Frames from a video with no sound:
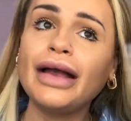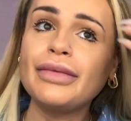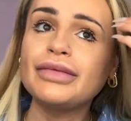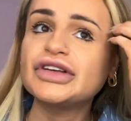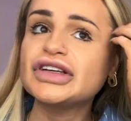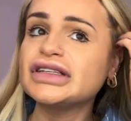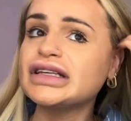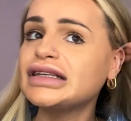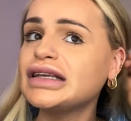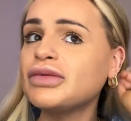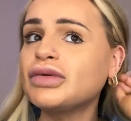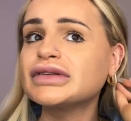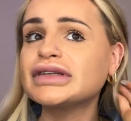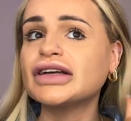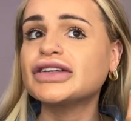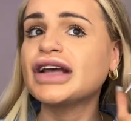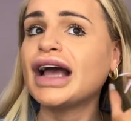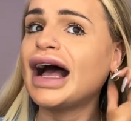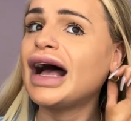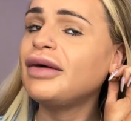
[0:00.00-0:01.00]
Just to see what's
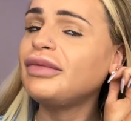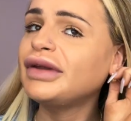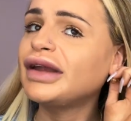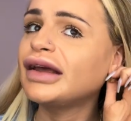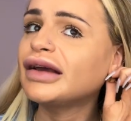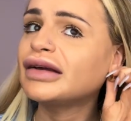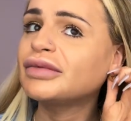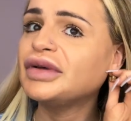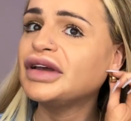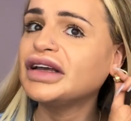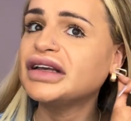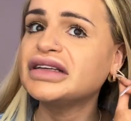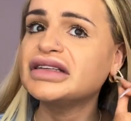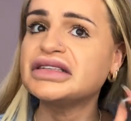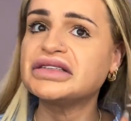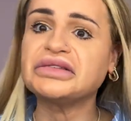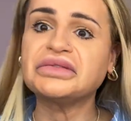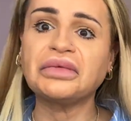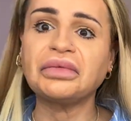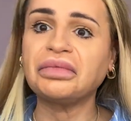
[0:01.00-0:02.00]
actually happening,
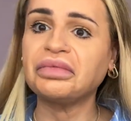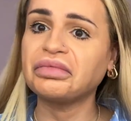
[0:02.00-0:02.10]
because